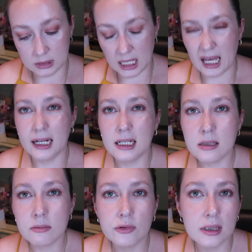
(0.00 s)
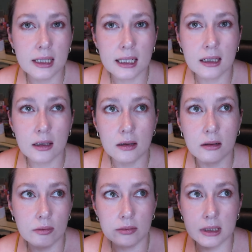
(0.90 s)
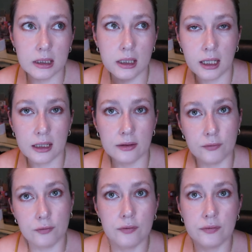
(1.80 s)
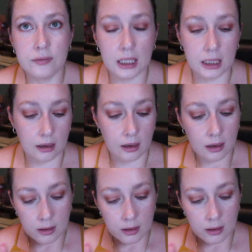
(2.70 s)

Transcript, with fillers: Yeah, and it's more like a glowy kind of thing.